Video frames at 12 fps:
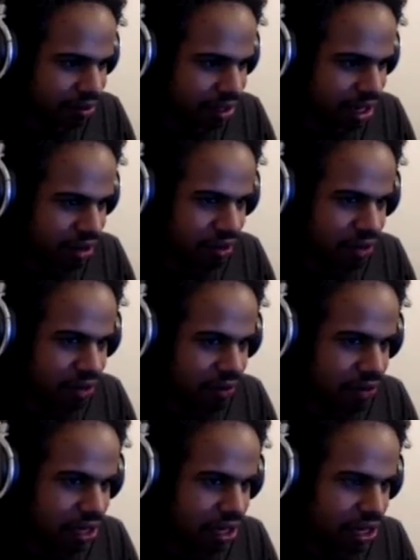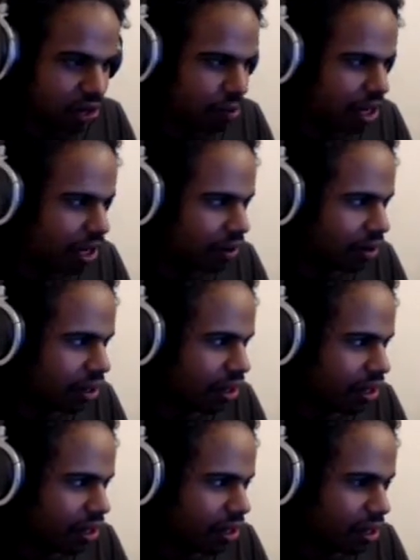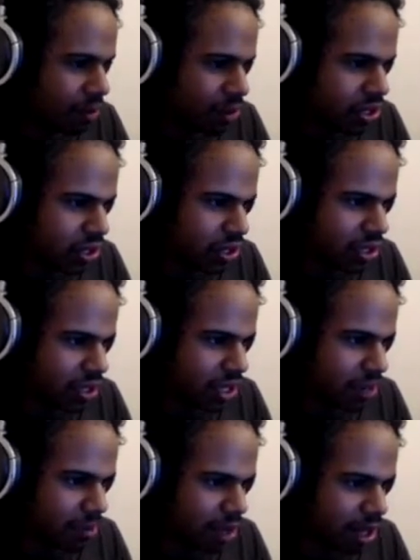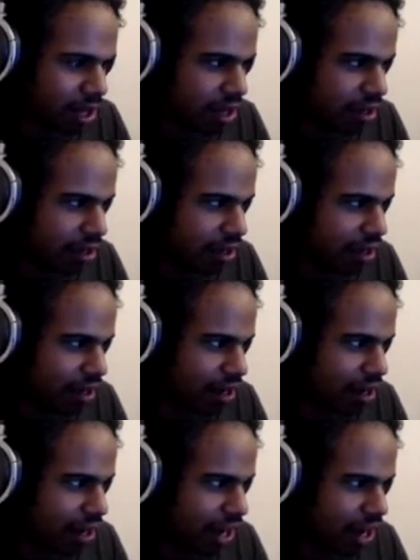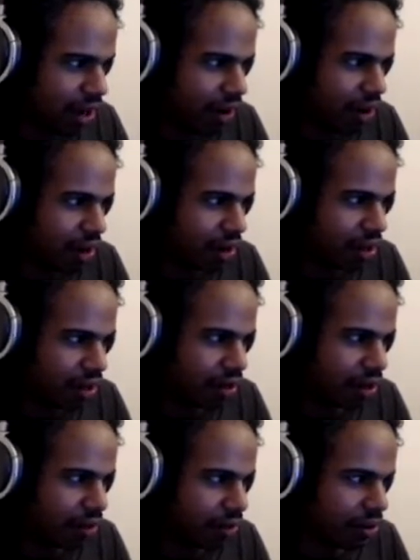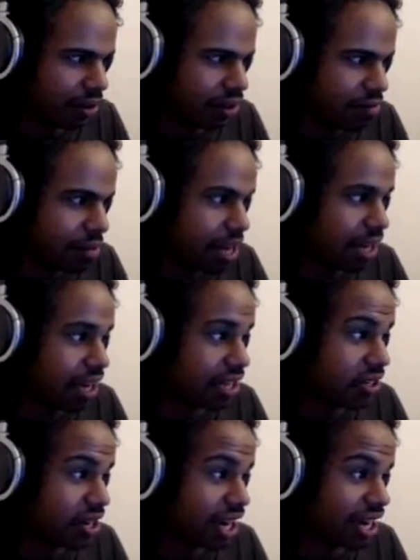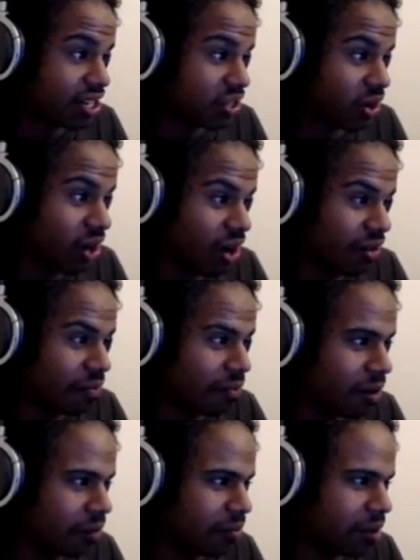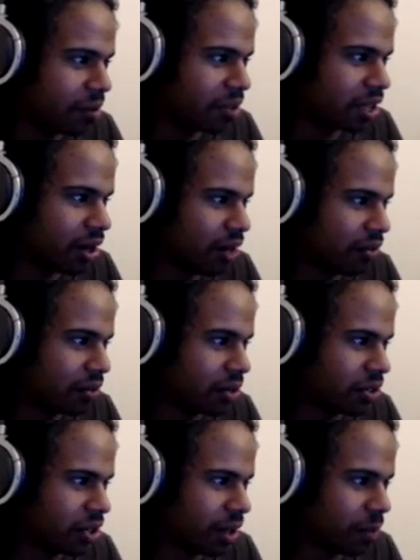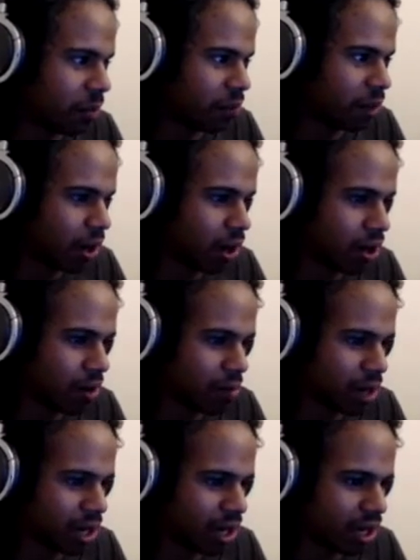I don't even know if you can hear me now. We're still in the same thing. Alright, there you go. Man, guys, your connection's awful. I don't want to say awful because you're like one bar under me